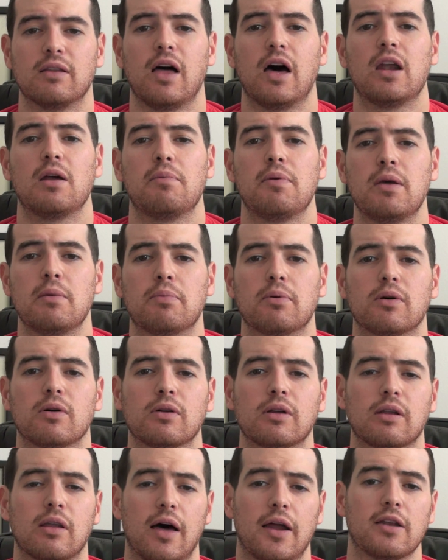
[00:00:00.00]
A lot of
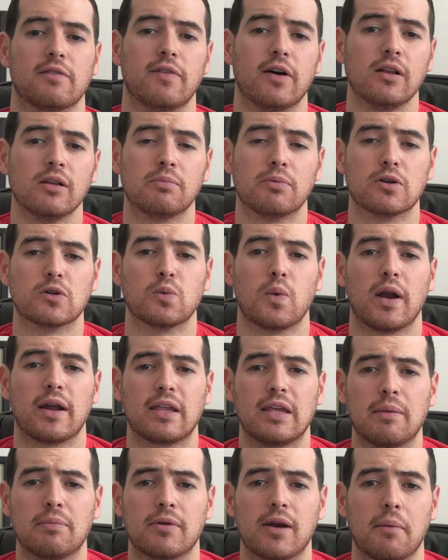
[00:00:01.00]
people and a lot of developers
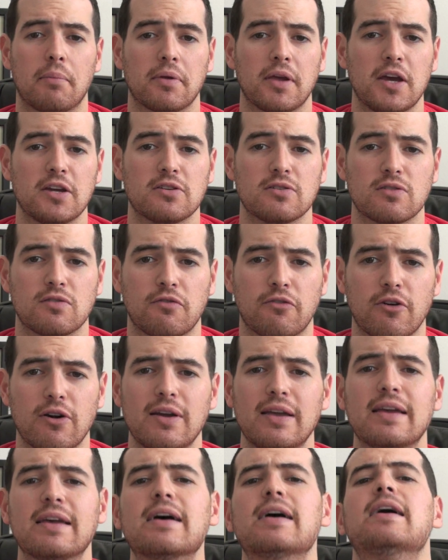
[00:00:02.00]
want to keep their applications
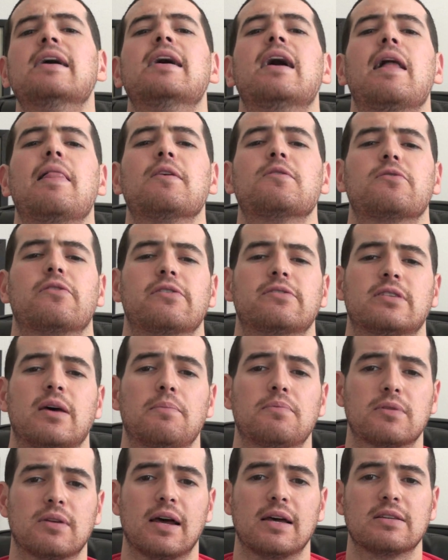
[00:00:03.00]
free and sort of
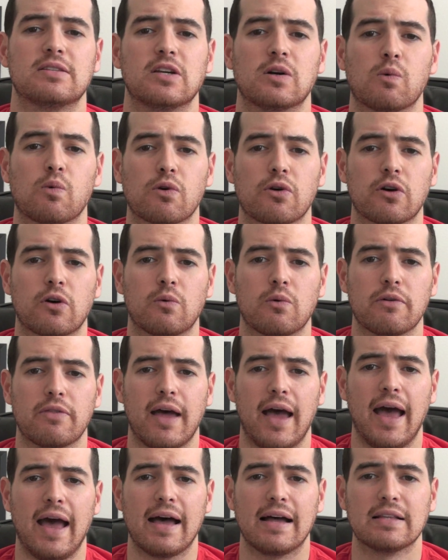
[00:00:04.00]
subsidize their work
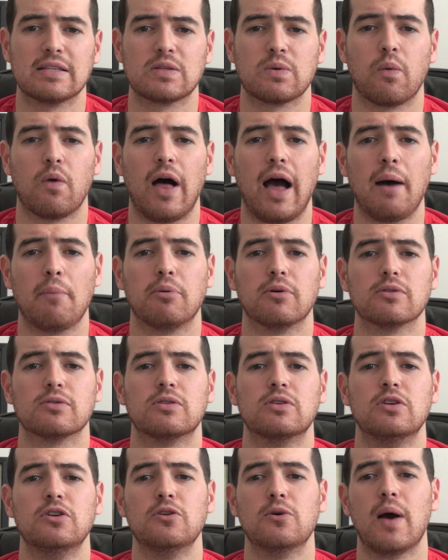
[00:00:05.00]
with ads. Well,
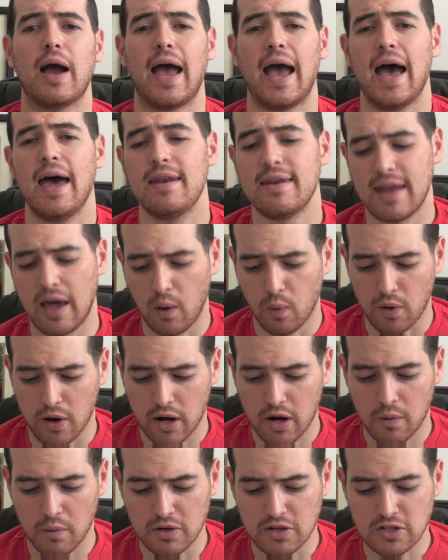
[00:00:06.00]
Apple's new ad
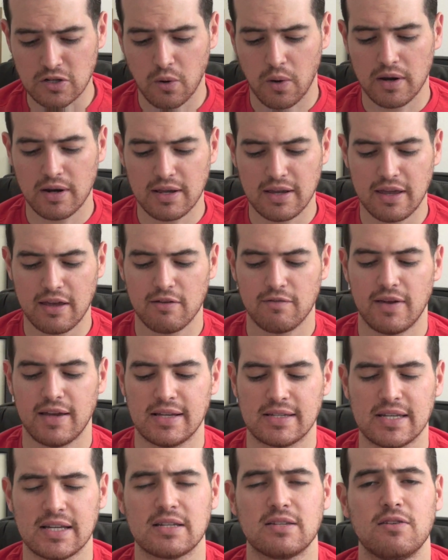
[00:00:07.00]
network, which is going to give a
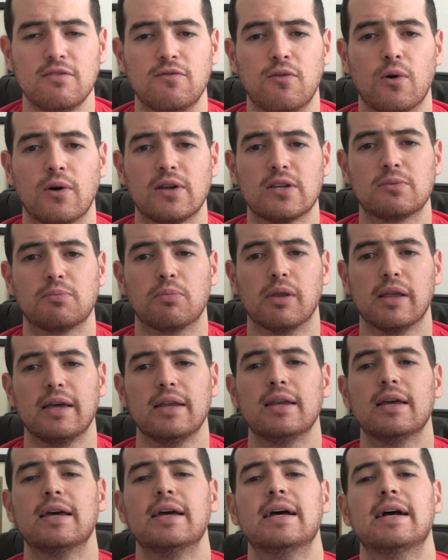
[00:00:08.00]
60-40
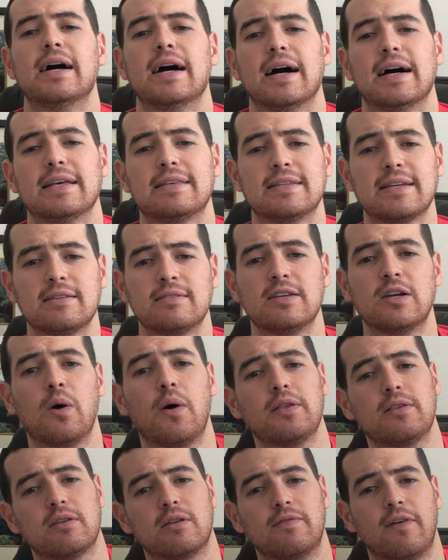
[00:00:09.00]
split, uh, 60
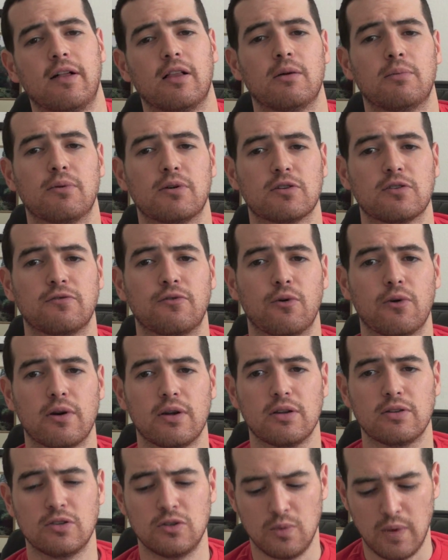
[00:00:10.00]
going to developers,
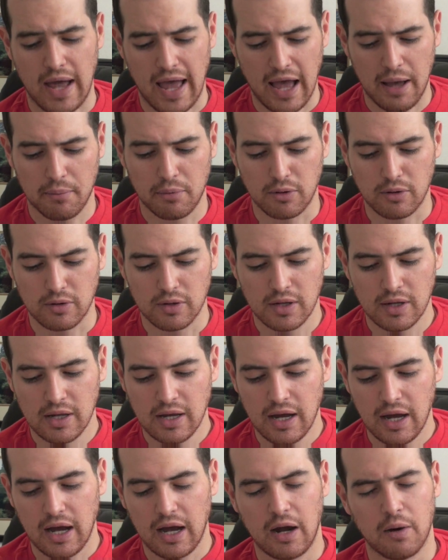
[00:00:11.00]
40 to Apple,
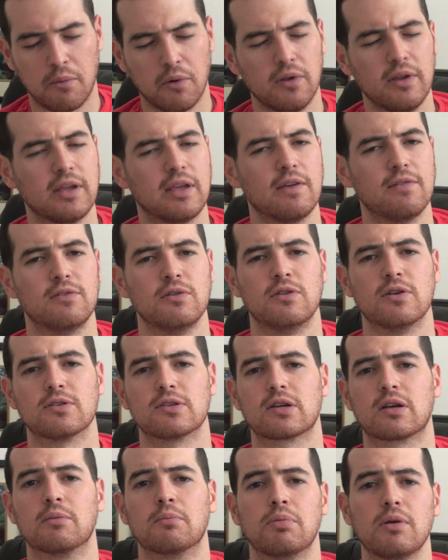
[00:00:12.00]
uh, really gives you
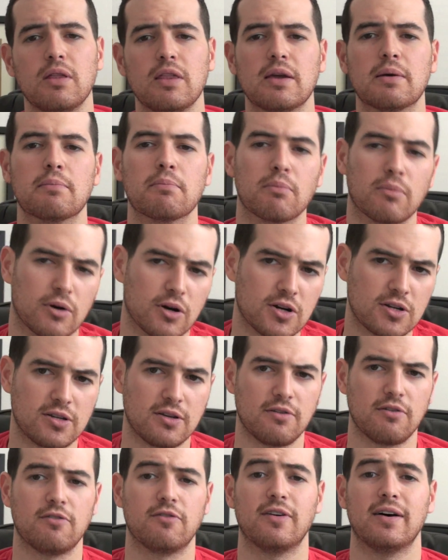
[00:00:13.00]
just a completely
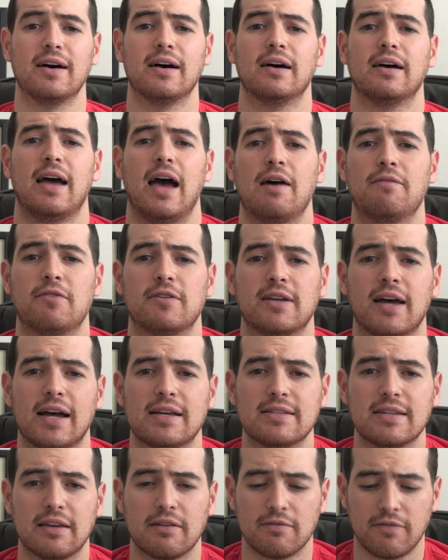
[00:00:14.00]
immersive uh,
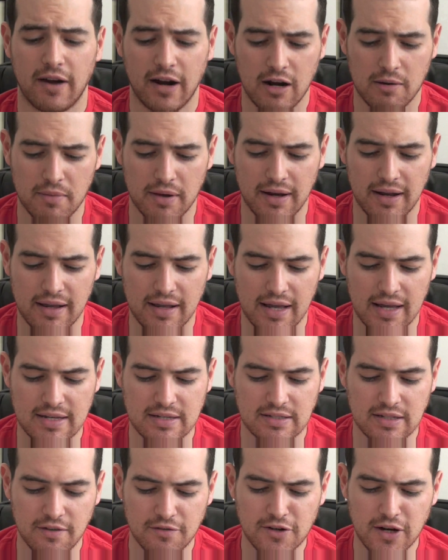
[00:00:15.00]
advertising environment. Uh,
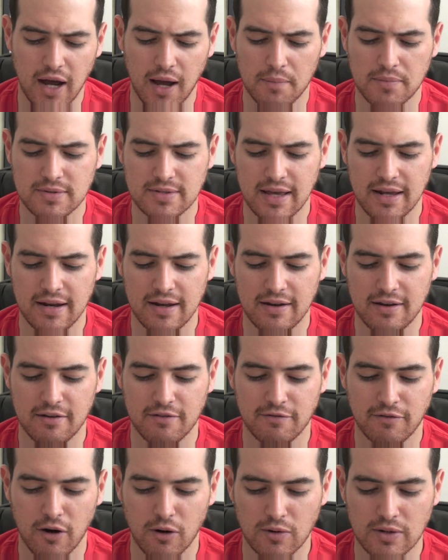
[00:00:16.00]
Steve Jobs said it
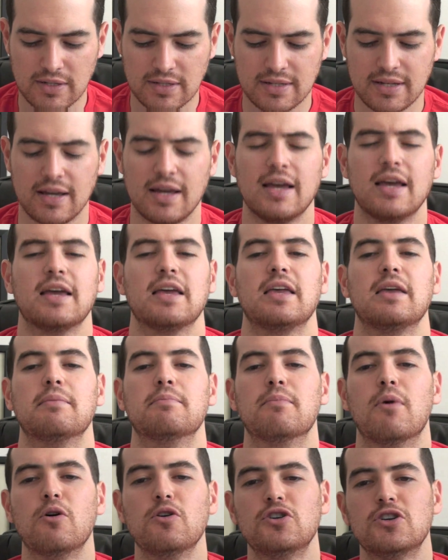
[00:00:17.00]
evokes
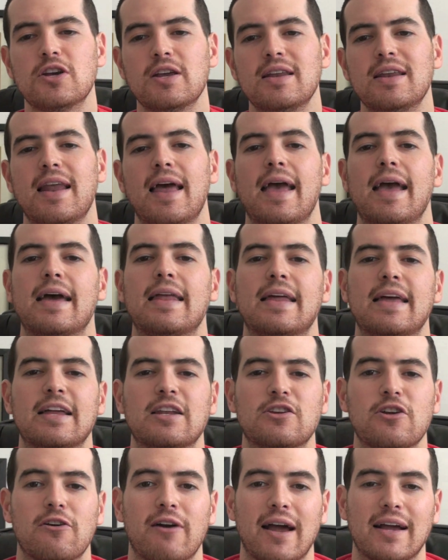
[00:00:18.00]
emotion and
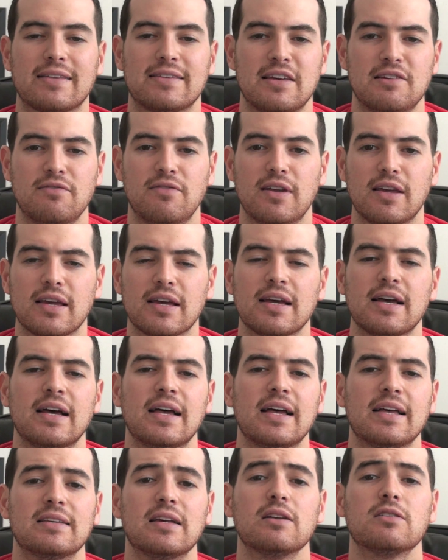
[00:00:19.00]
interactivity.
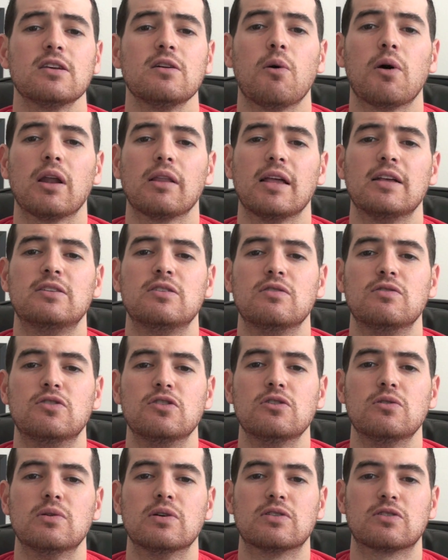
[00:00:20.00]
Essentially, what it lets you
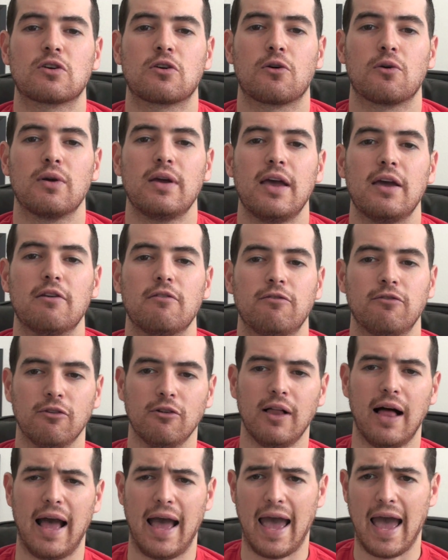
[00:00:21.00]
do is create
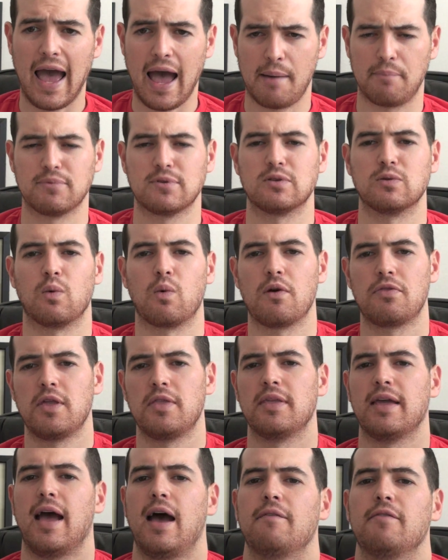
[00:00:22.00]
full apps
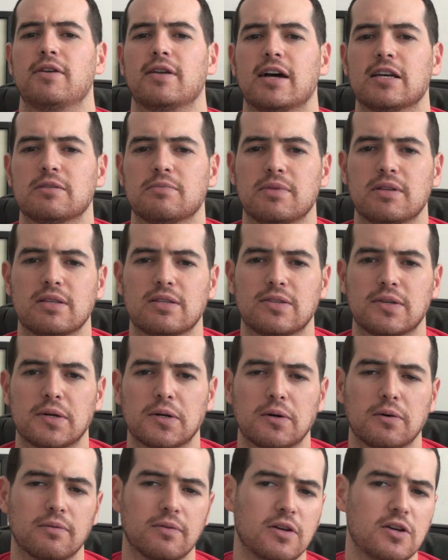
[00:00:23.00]
within the advertisement.
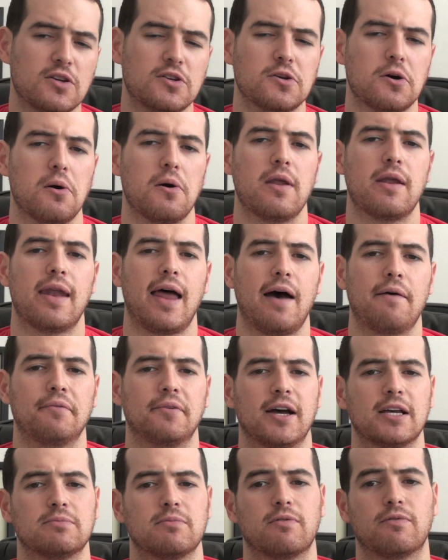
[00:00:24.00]
So he showed an
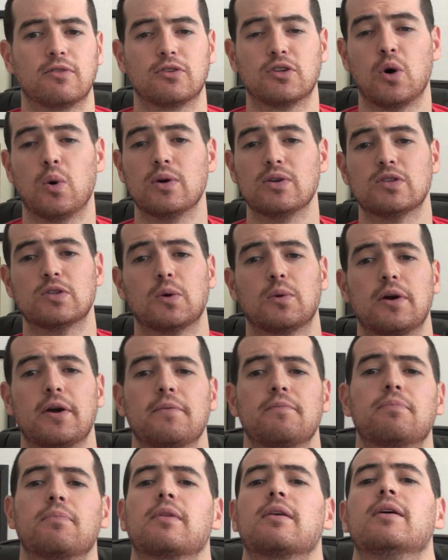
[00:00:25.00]
advertisement for Toy Story.